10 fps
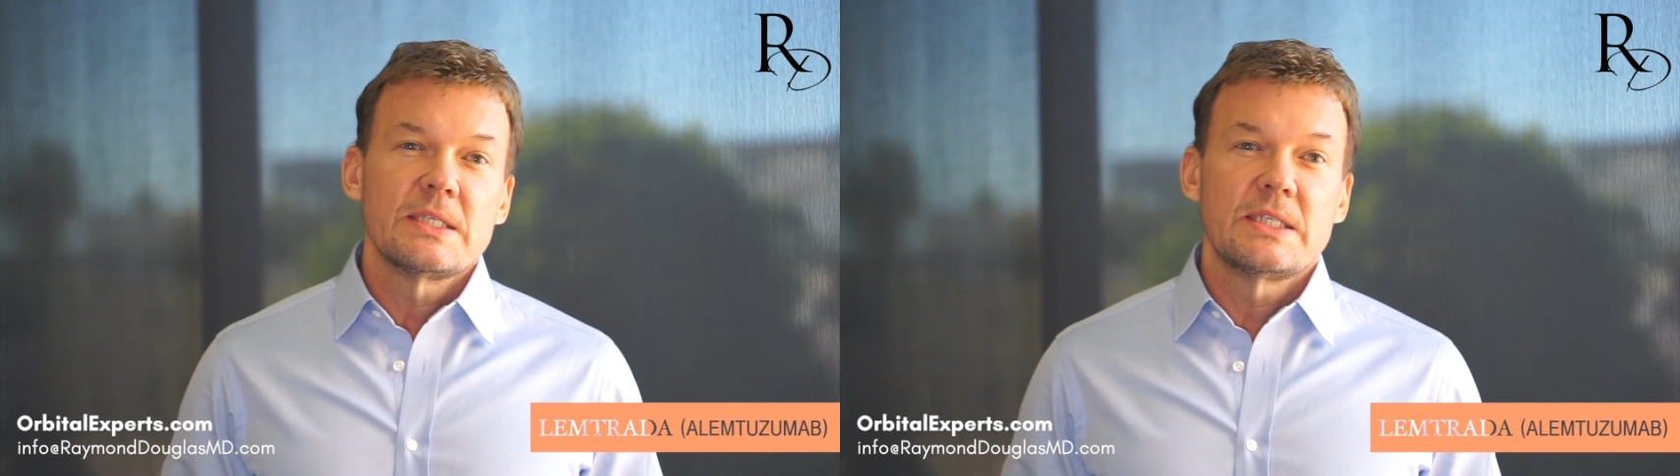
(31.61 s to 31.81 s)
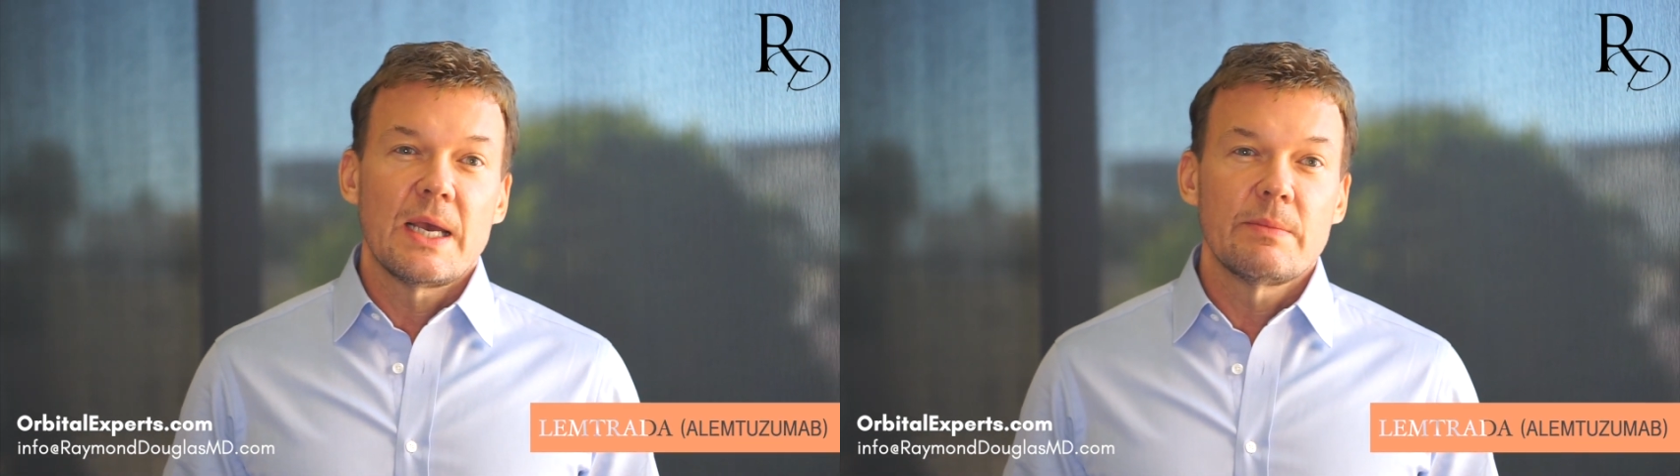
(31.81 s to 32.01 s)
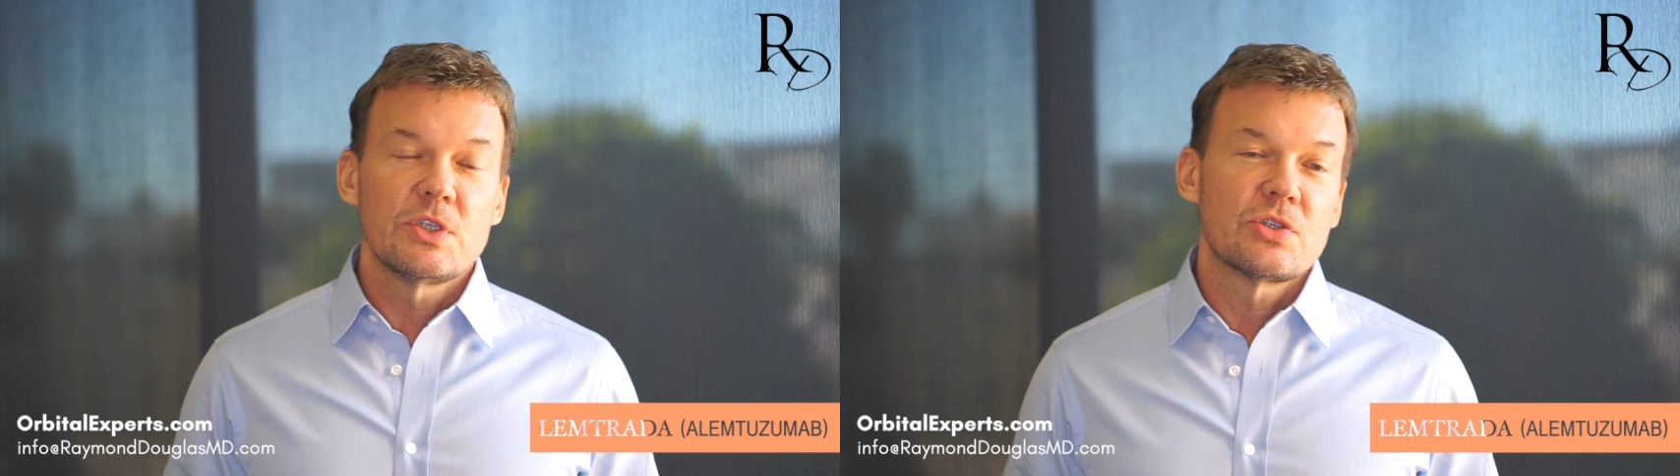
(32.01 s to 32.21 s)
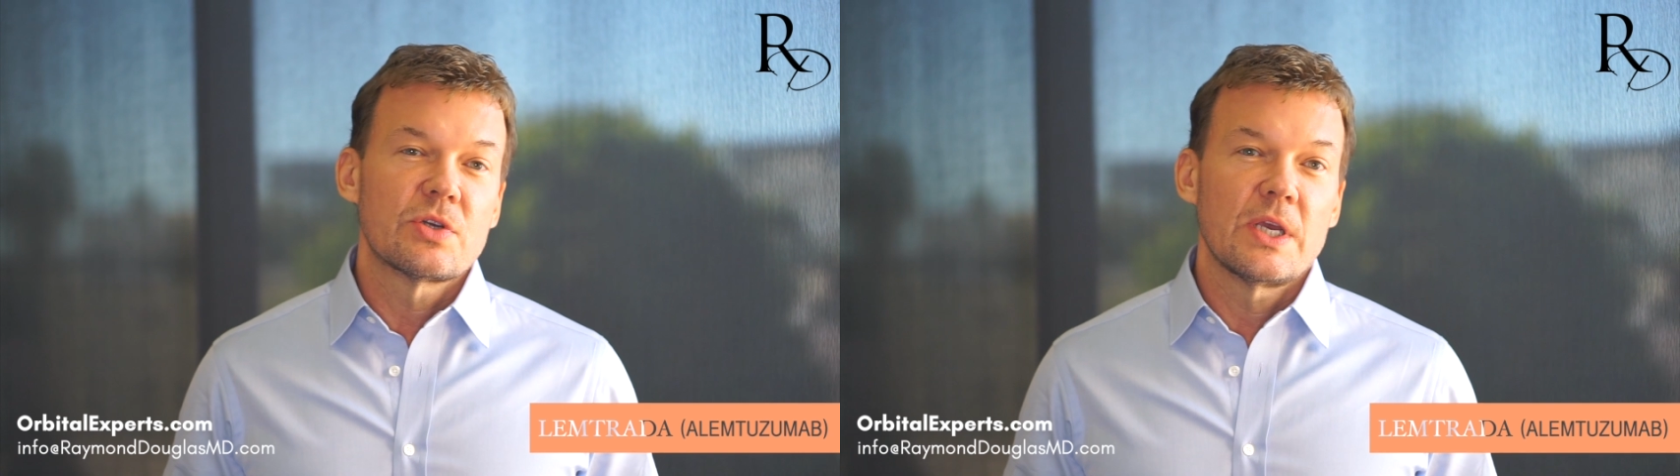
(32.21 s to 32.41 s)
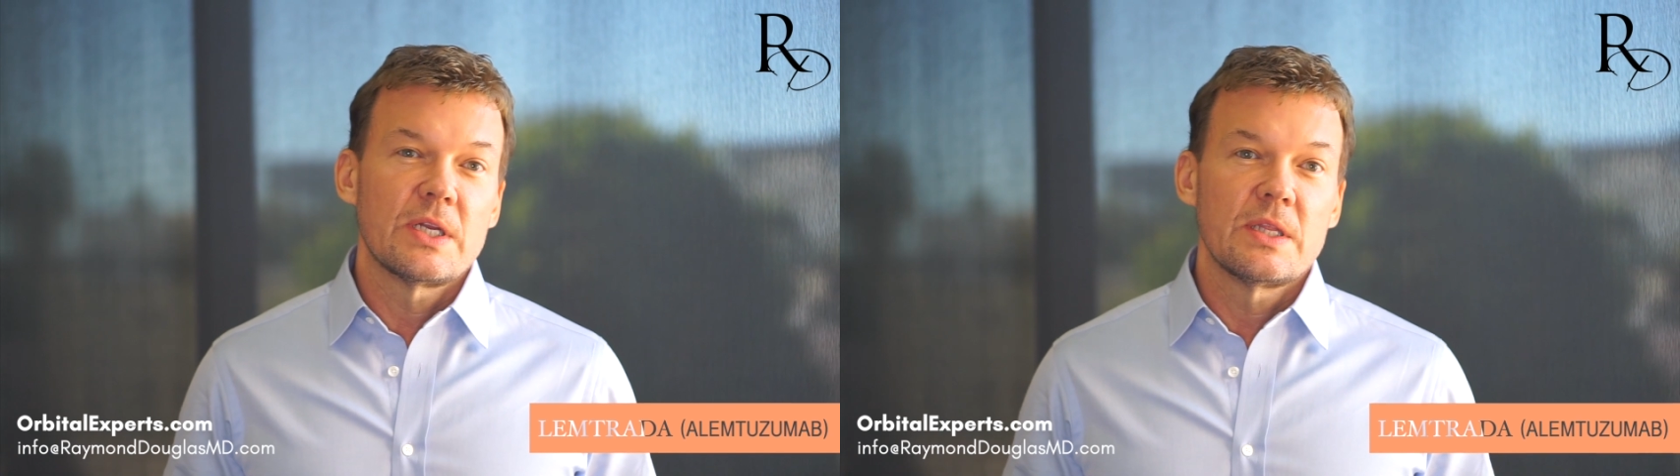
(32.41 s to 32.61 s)

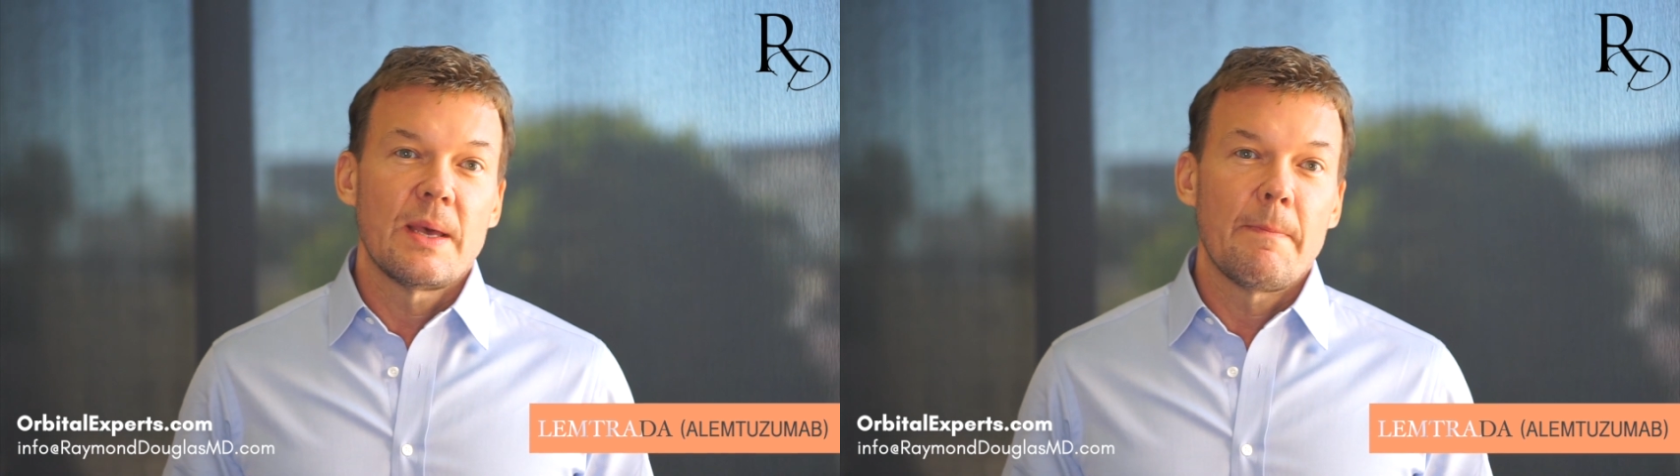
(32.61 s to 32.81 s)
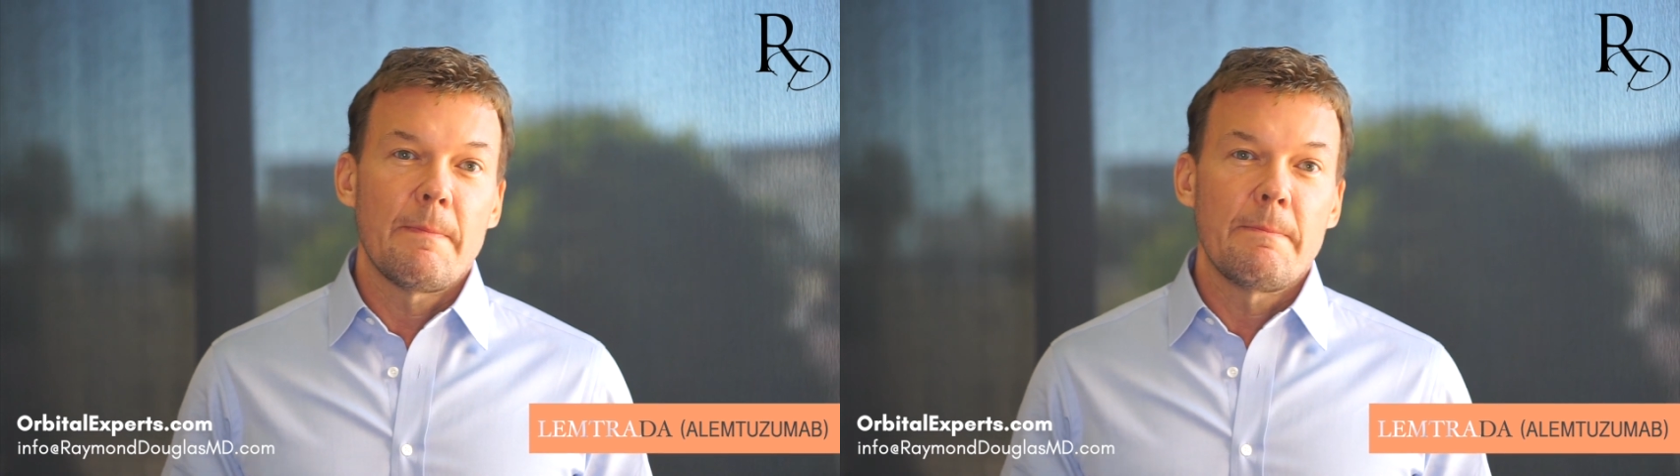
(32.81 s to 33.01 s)
demonstrated that